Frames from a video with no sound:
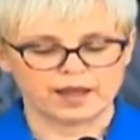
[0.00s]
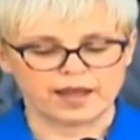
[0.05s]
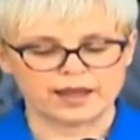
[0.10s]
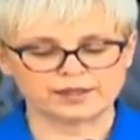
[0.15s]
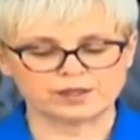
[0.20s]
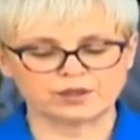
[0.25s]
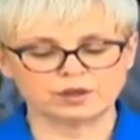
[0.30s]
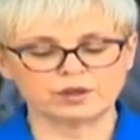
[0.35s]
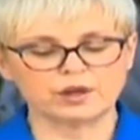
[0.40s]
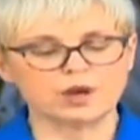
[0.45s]

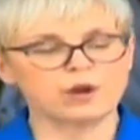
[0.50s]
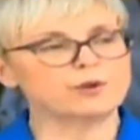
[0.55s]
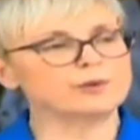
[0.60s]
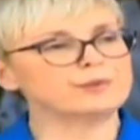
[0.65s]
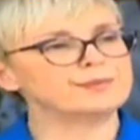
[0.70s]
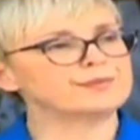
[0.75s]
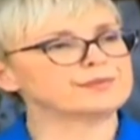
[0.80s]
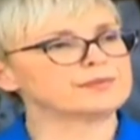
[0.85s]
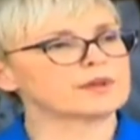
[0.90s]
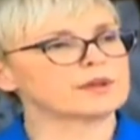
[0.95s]
As you
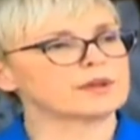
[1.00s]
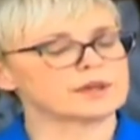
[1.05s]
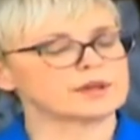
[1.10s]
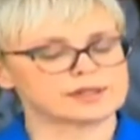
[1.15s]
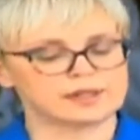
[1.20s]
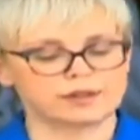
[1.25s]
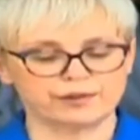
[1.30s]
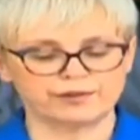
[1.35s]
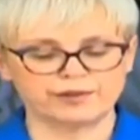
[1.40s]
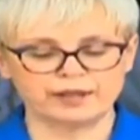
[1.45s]
know,
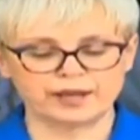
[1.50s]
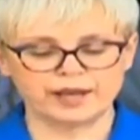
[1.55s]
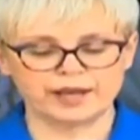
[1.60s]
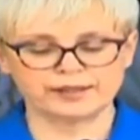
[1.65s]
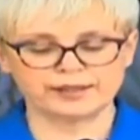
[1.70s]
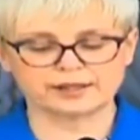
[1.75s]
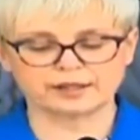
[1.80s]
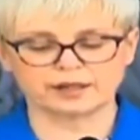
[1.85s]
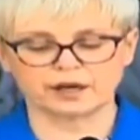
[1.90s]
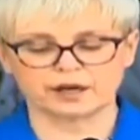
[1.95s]

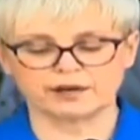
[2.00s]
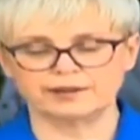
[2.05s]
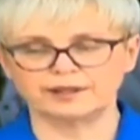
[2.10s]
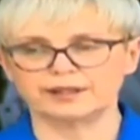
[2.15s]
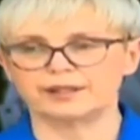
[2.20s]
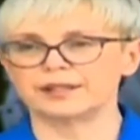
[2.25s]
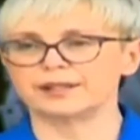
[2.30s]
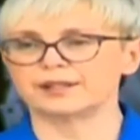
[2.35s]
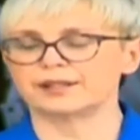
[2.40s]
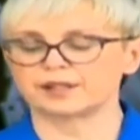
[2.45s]
Slovenia is
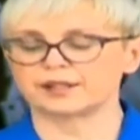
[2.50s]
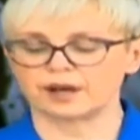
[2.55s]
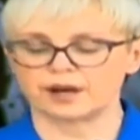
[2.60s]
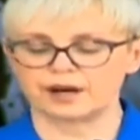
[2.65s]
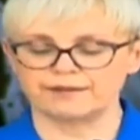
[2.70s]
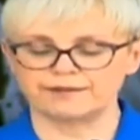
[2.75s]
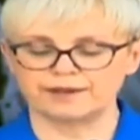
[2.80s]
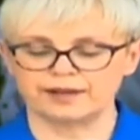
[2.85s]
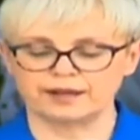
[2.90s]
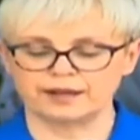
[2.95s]
currently
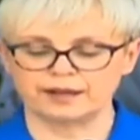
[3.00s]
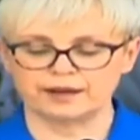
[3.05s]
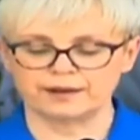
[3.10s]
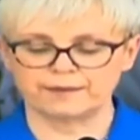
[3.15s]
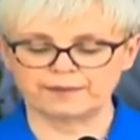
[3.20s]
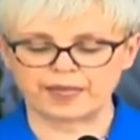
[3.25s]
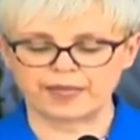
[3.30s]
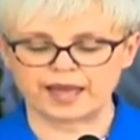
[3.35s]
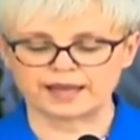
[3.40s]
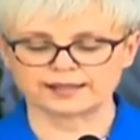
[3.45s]

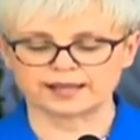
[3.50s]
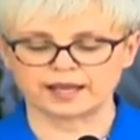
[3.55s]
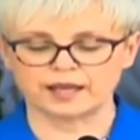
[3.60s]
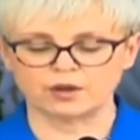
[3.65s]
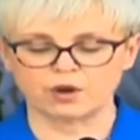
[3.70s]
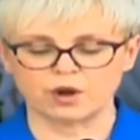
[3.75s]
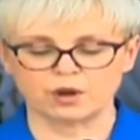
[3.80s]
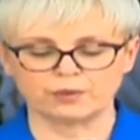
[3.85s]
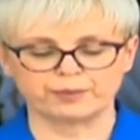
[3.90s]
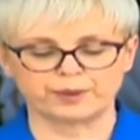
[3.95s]
serving as a
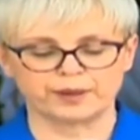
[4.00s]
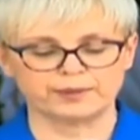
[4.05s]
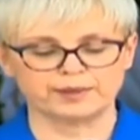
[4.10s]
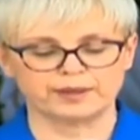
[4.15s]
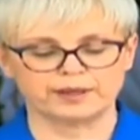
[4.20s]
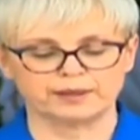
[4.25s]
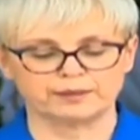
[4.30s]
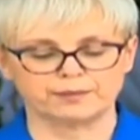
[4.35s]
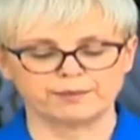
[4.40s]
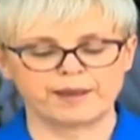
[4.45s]

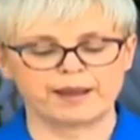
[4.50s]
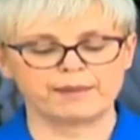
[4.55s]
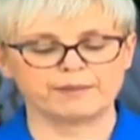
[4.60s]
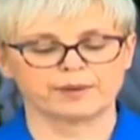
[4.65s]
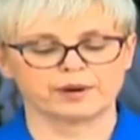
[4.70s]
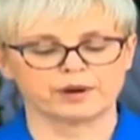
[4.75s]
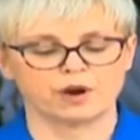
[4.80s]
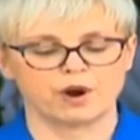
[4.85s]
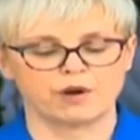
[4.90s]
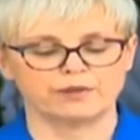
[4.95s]
non-permanent
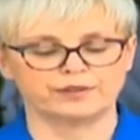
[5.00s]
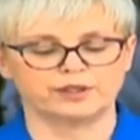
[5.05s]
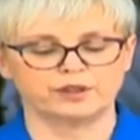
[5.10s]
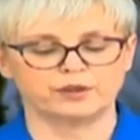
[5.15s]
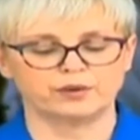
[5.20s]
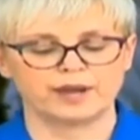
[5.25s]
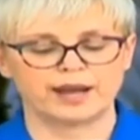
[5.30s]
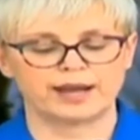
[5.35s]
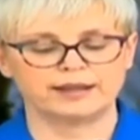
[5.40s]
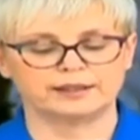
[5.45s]
member of the
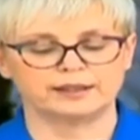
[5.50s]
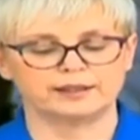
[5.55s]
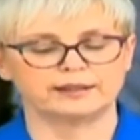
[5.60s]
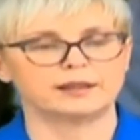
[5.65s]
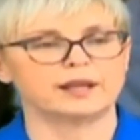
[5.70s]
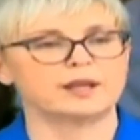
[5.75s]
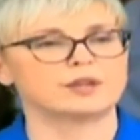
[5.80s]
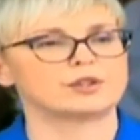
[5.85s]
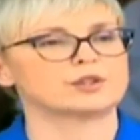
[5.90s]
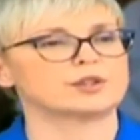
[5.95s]

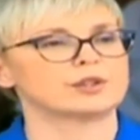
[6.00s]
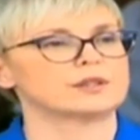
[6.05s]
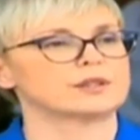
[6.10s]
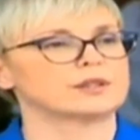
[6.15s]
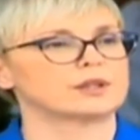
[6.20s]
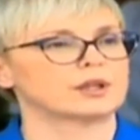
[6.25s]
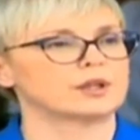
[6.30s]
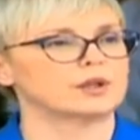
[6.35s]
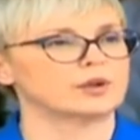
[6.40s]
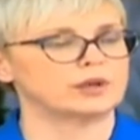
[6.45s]
United
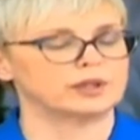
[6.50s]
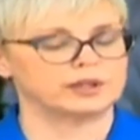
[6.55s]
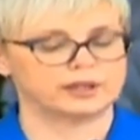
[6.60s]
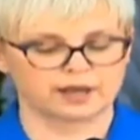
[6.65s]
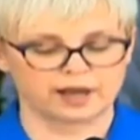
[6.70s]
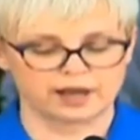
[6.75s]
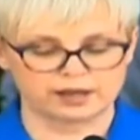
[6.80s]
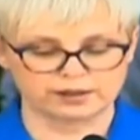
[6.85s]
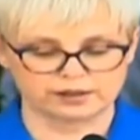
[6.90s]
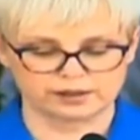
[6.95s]
Nations
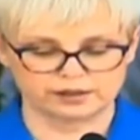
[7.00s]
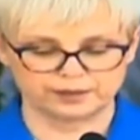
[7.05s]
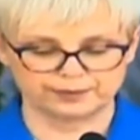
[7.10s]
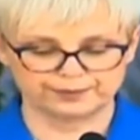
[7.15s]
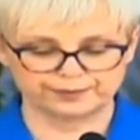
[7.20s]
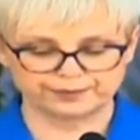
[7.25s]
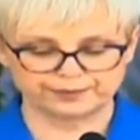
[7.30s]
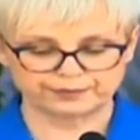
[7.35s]
Security Council.